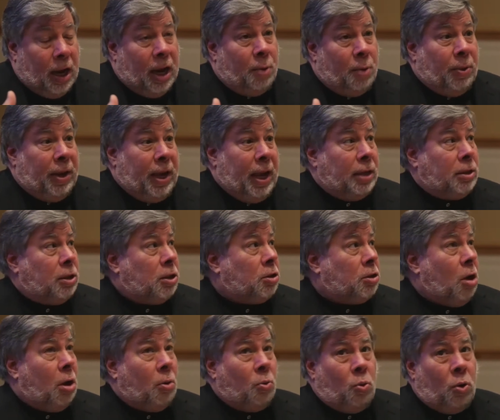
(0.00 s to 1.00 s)
And we had to
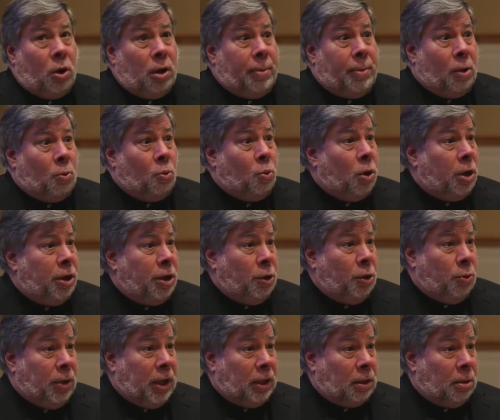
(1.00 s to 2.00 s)
start worrying about where do
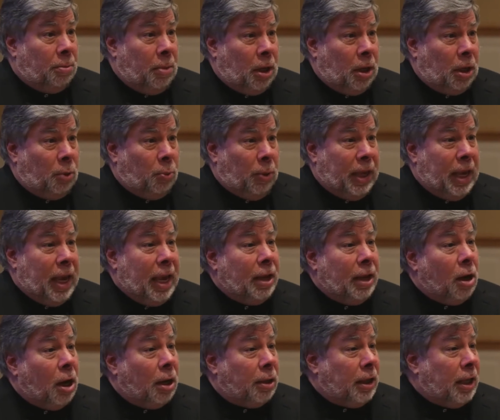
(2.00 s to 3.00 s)
you get the money? We
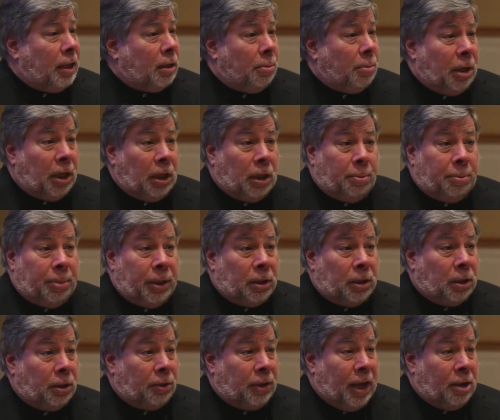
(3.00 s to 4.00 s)
cannot get the money to
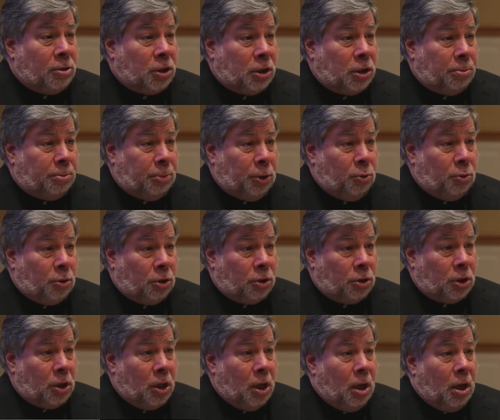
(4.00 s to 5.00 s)
build a thousand
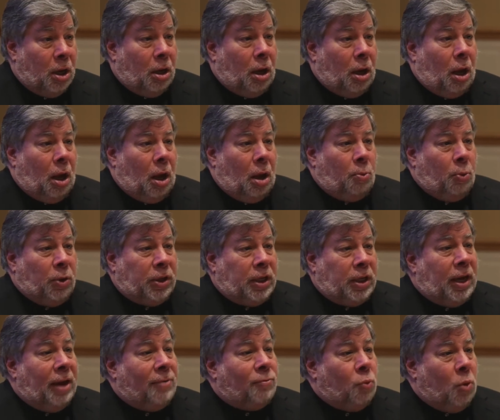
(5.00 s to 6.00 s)
computers. Um, we
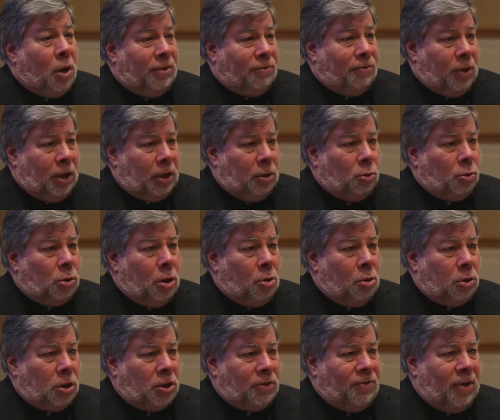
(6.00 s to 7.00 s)
did have one friend who
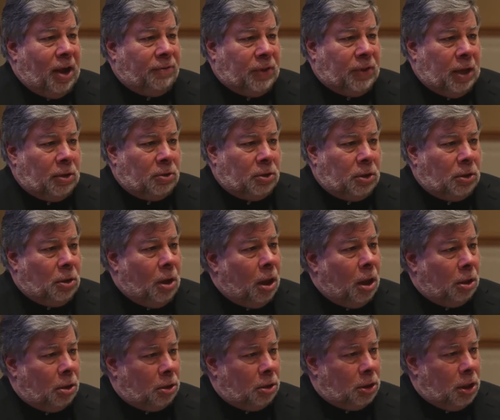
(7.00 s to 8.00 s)
loaned us five thousand
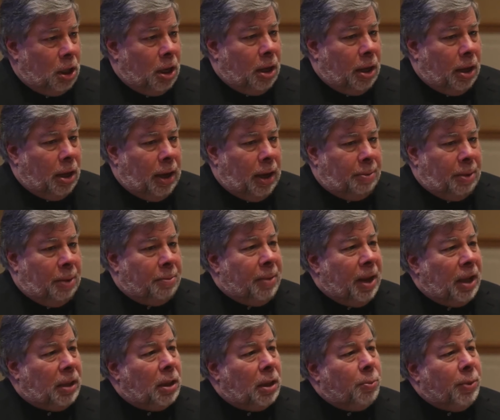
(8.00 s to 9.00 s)
dollars, but
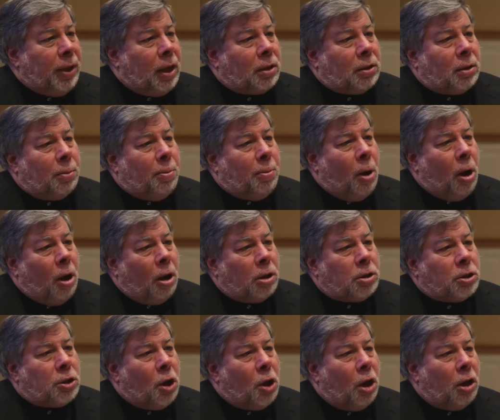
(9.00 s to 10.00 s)
mainly we got the
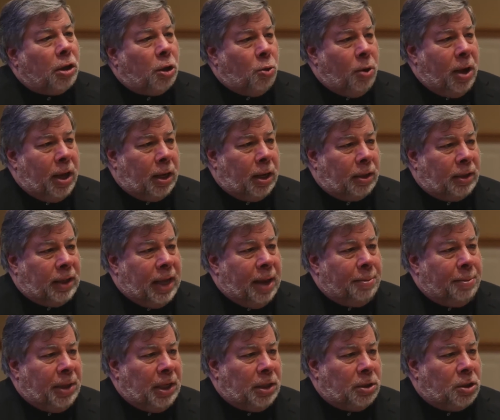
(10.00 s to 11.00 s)
parts on credit.
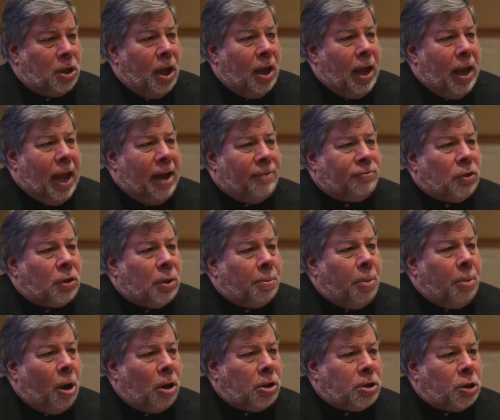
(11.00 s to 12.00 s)
That means after the
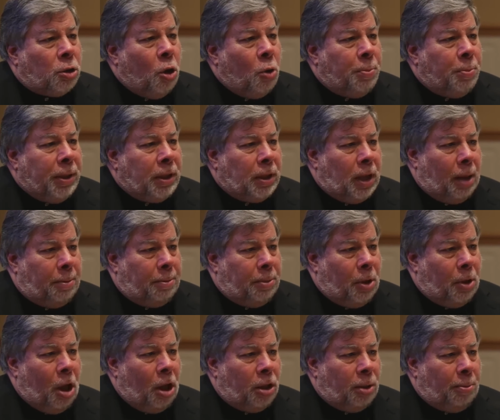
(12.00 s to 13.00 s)
parts are opened
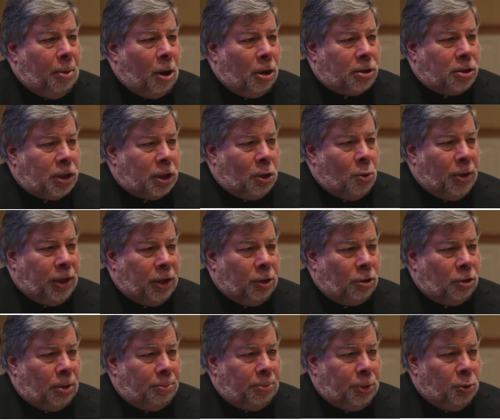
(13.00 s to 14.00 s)
up, all the parts that go into
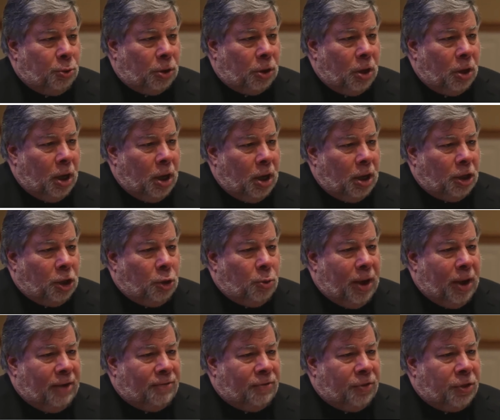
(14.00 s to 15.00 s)
your computer, you
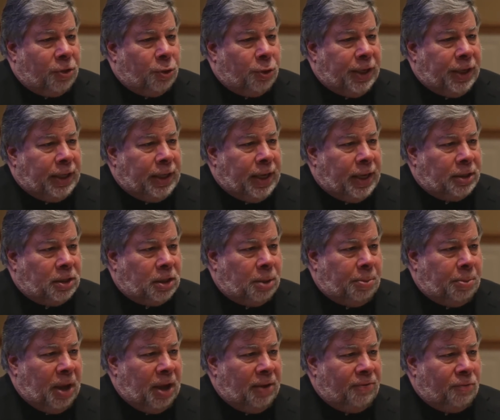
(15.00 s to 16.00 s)
have 30 days to
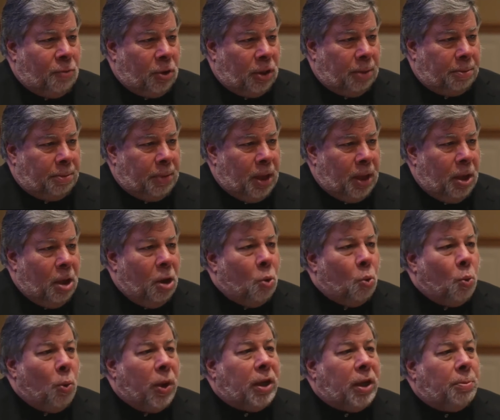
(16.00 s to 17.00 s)
pay for them
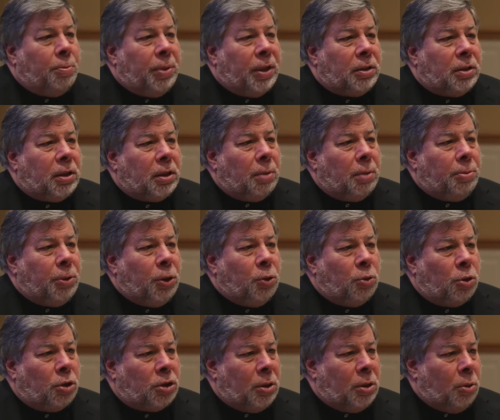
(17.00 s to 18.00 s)
we could build the
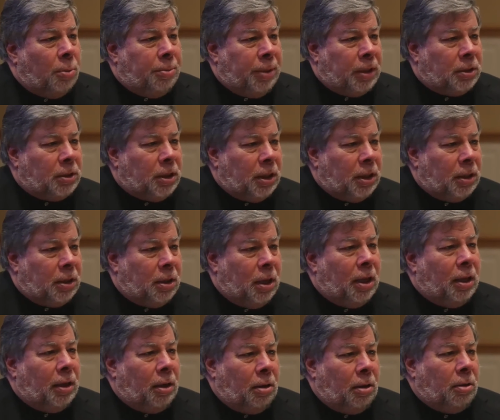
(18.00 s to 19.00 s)
computers. They were built at,
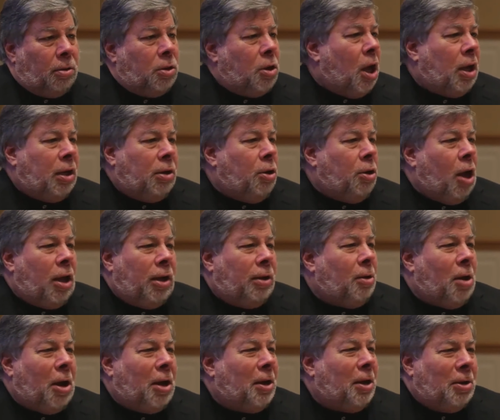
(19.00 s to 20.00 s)
a, uh, not
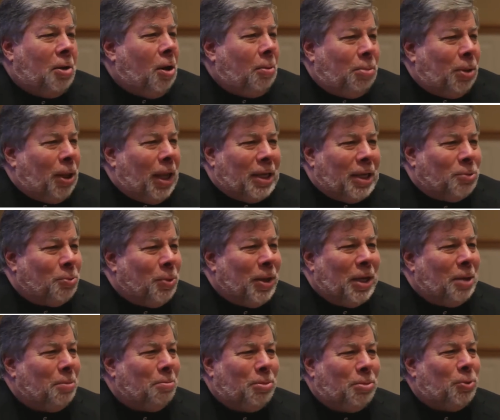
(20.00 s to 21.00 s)
not not in our place. We
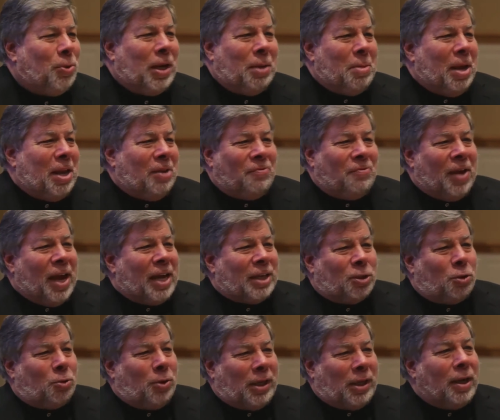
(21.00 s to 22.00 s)
didn't do any
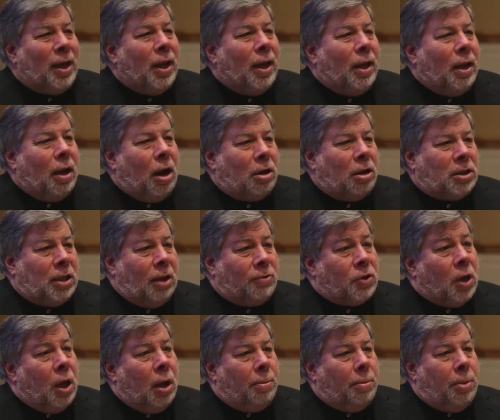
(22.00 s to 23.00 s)
manufacturing yeah, yeah.
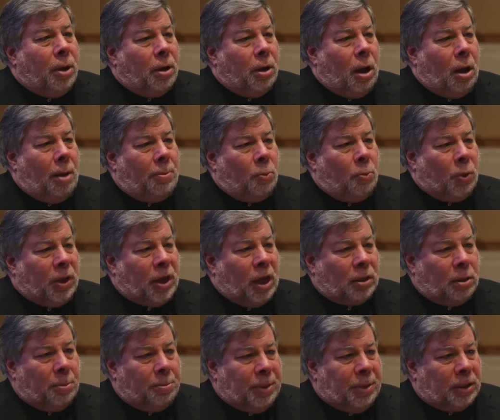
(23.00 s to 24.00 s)
ourselves, but um, we
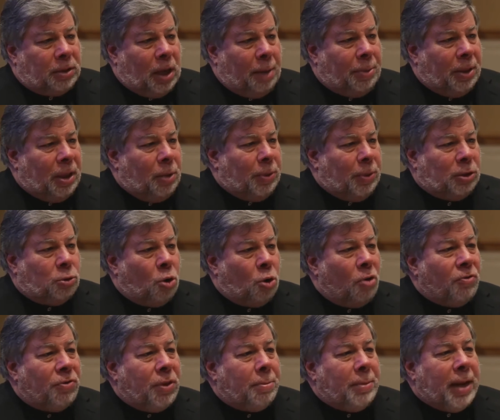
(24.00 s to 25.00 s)
got them built up, and then we
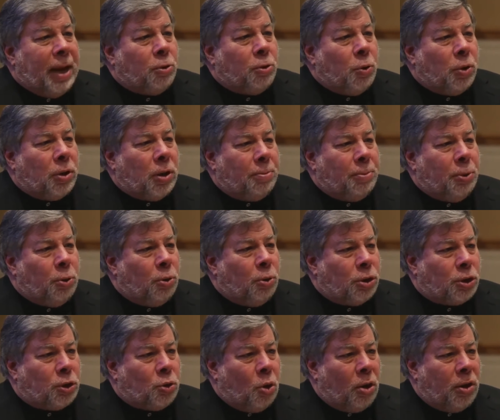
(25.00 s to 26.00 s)
drove them down to a
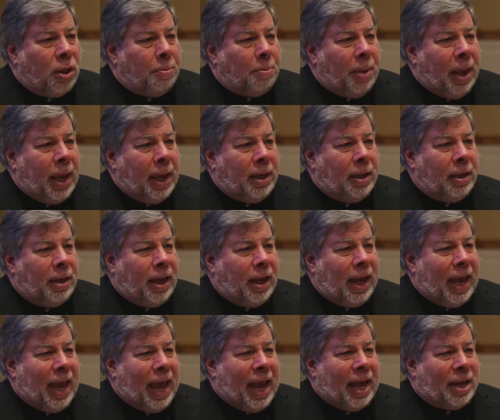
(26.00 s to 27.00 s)
computer store that paid
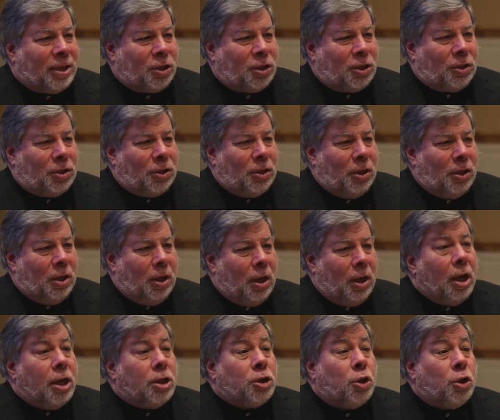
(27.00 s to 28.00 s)
cash.
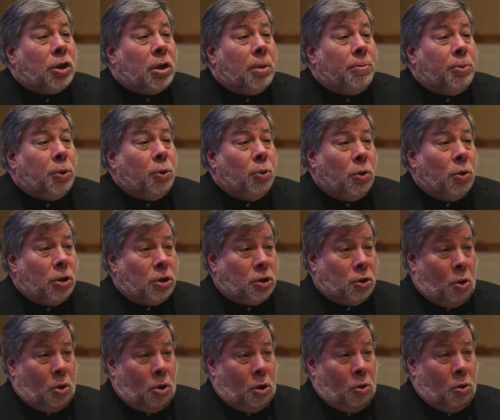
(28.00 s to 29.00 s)
So the computer
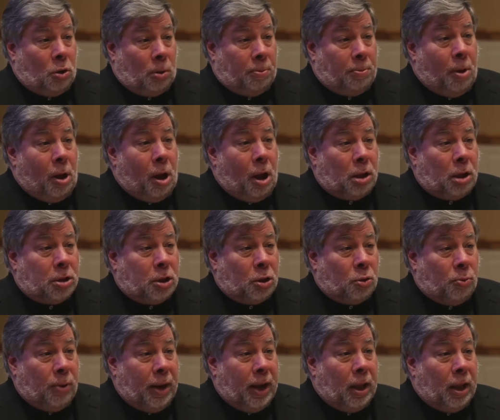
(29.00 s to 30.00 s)
store owner, Paul
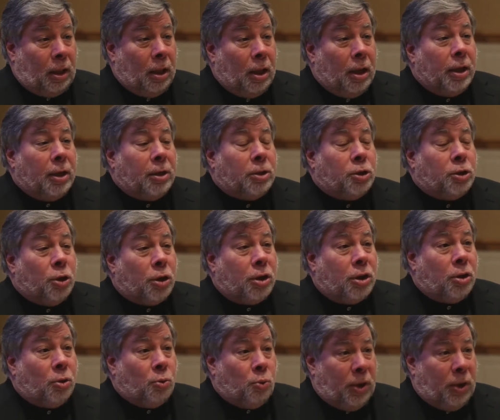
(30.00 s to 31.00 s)
Terrell, took
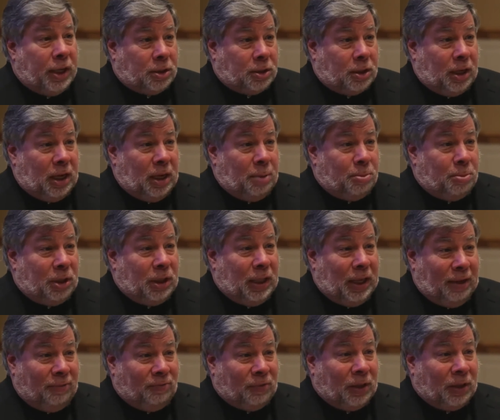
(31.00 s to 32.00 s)
the risk. He
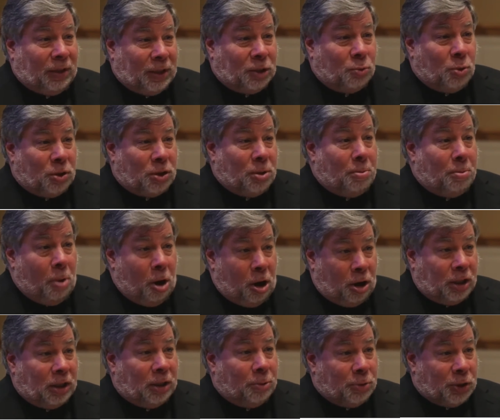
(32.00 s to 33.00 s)
believed that this was a
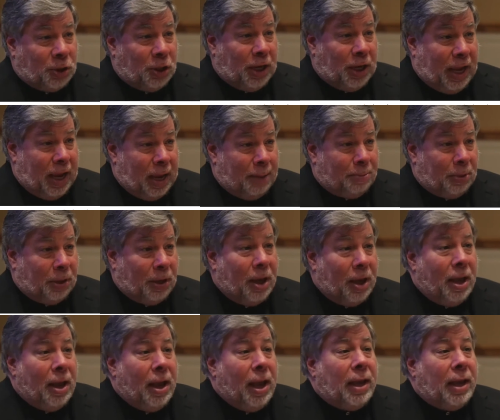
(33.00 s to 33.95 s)
market that was going to happen. Yeah.